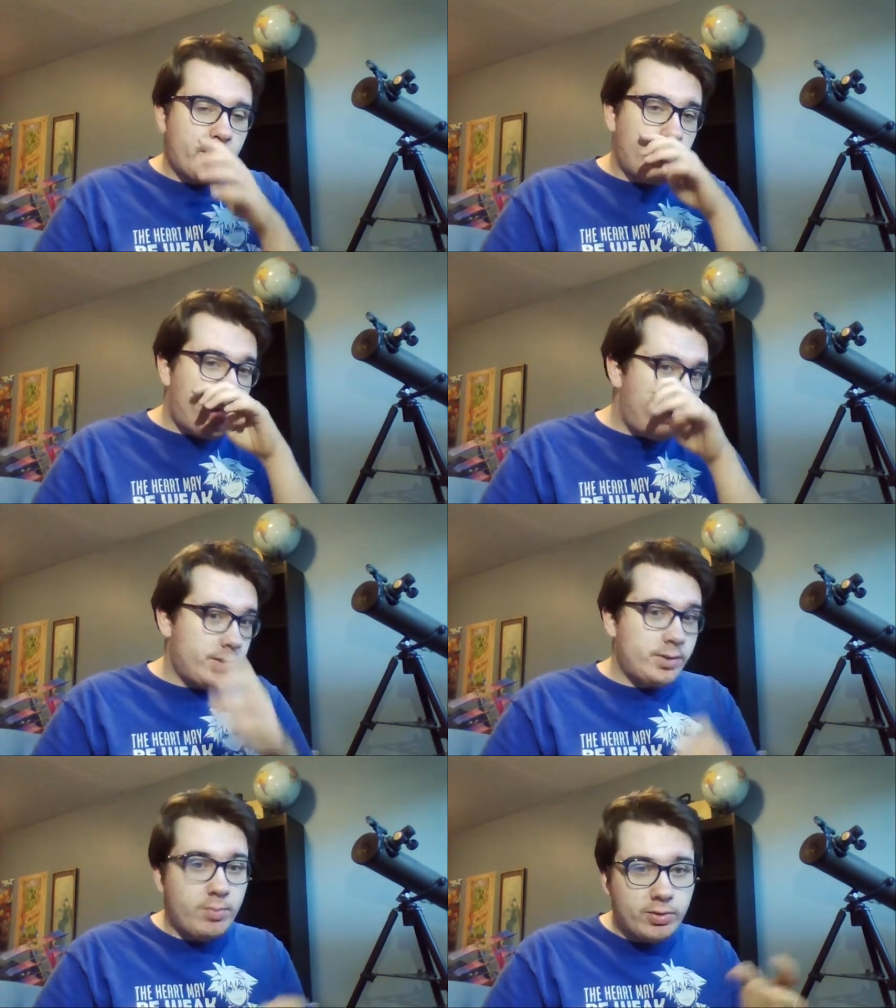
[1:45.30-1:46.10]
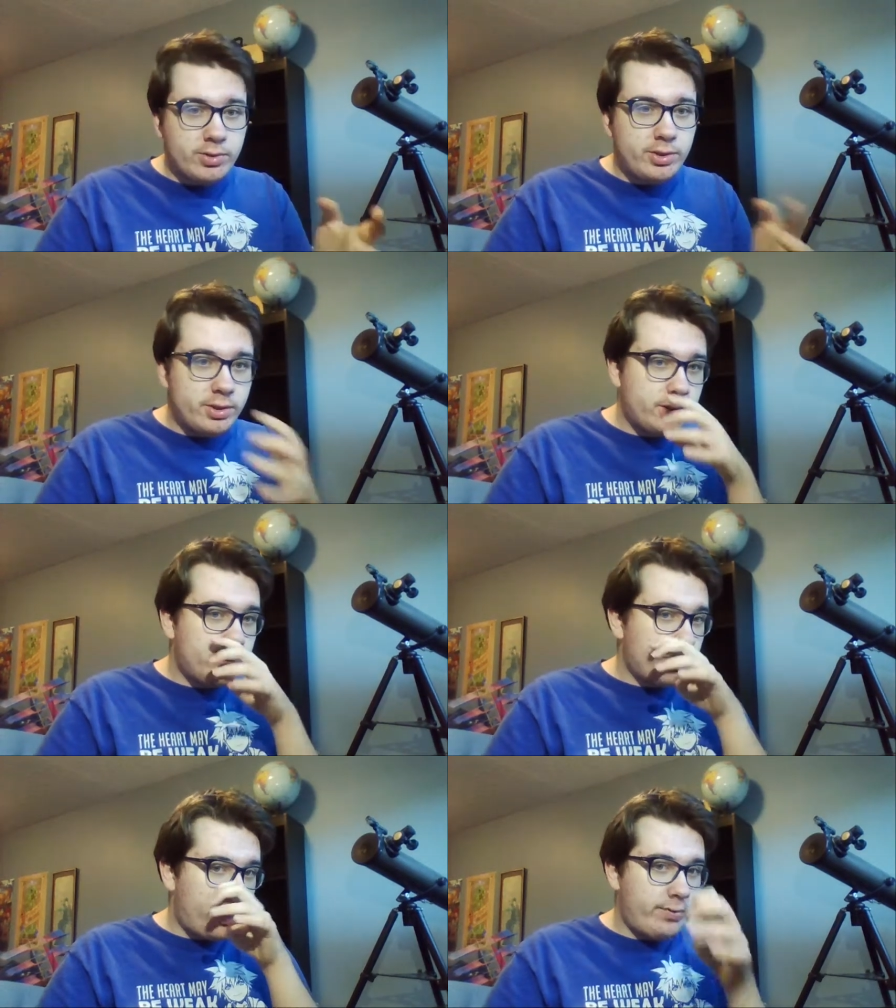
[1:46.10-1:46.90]
Uh, it's mostly just
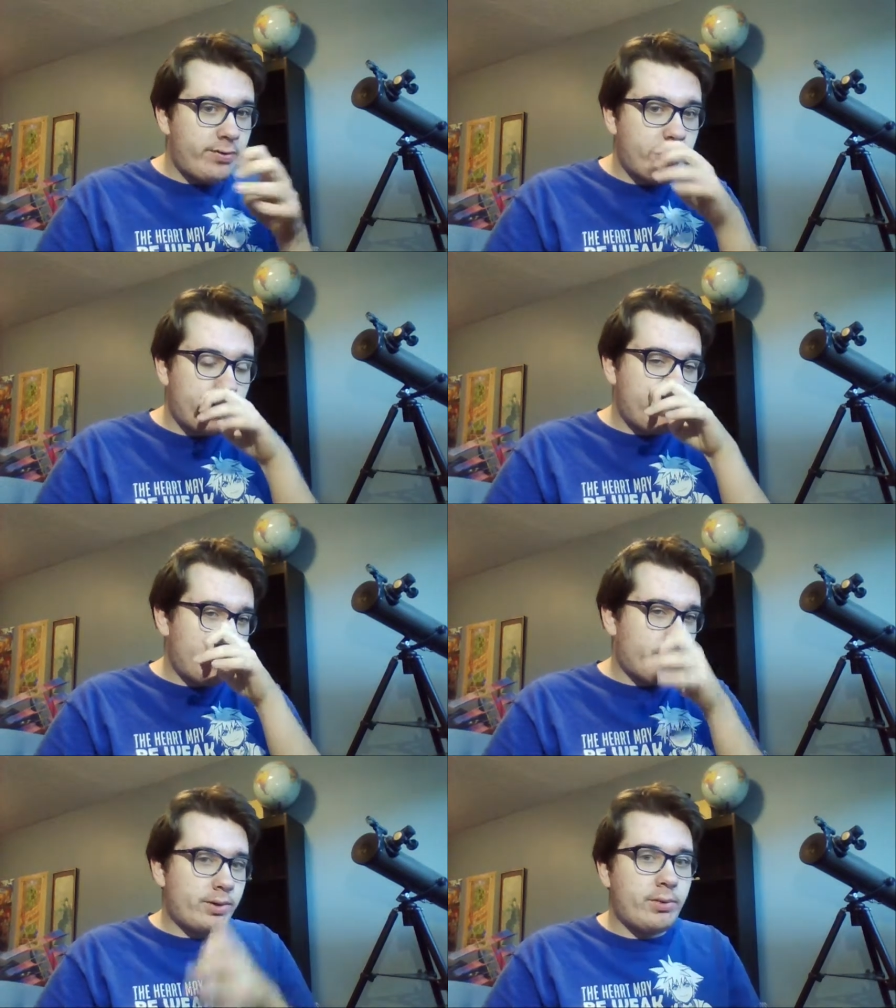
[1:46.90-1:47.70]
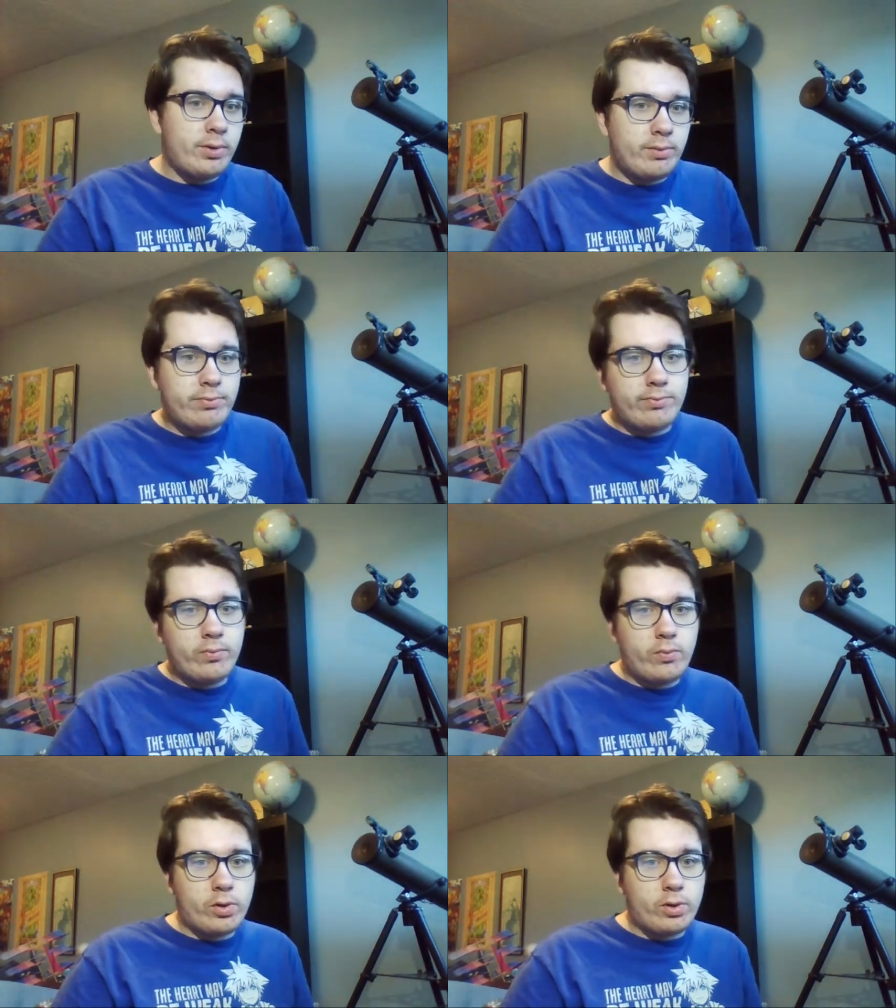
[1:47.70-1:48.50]
trying to figure out which one I want
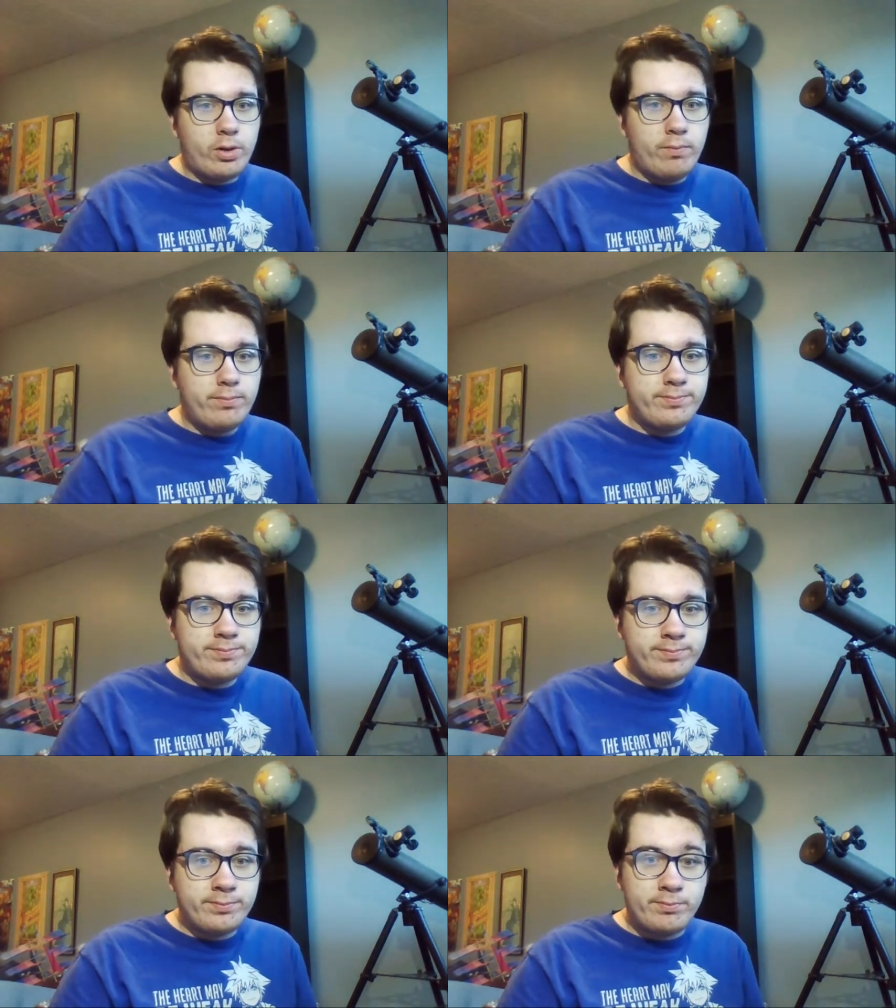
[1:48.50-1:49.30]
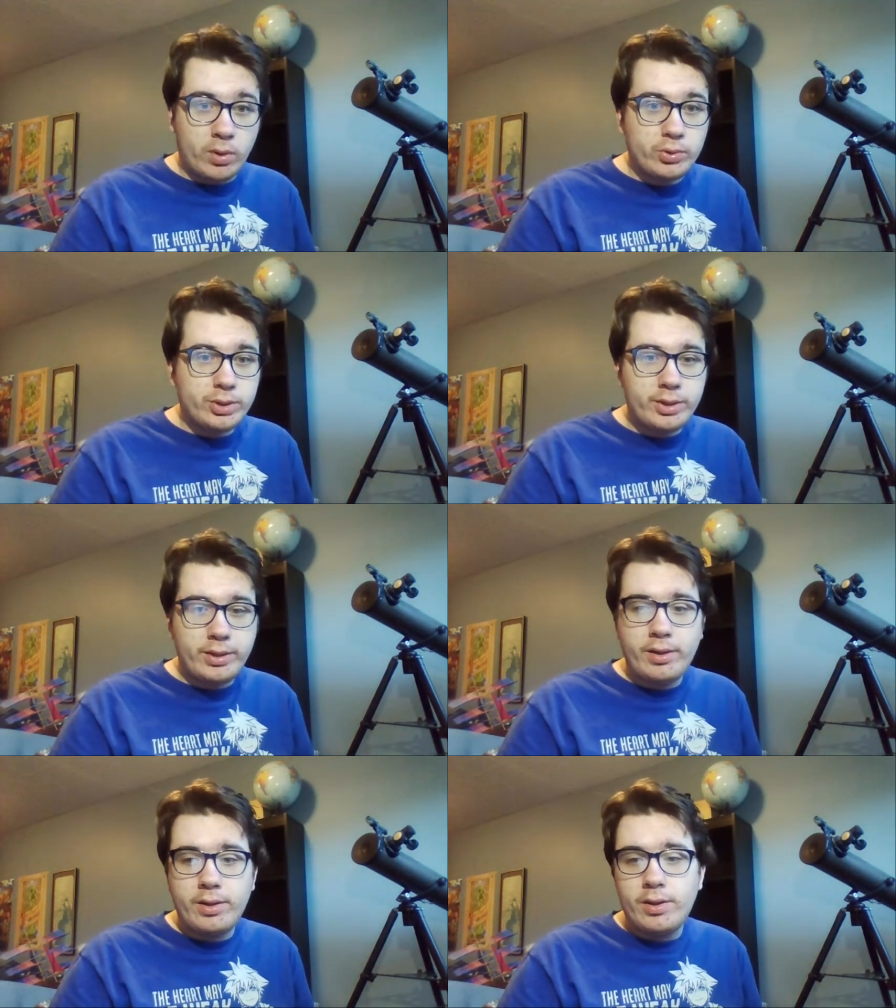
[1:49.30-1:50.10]
to work on mostly.